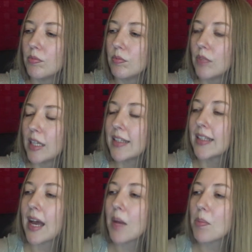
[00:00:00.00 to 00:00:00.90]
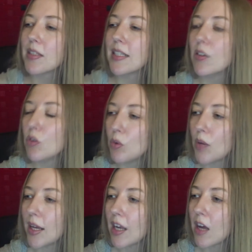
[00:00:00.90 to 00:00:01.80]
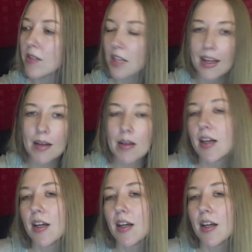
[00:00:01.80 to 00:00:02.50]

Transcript: adapt into a lifestyle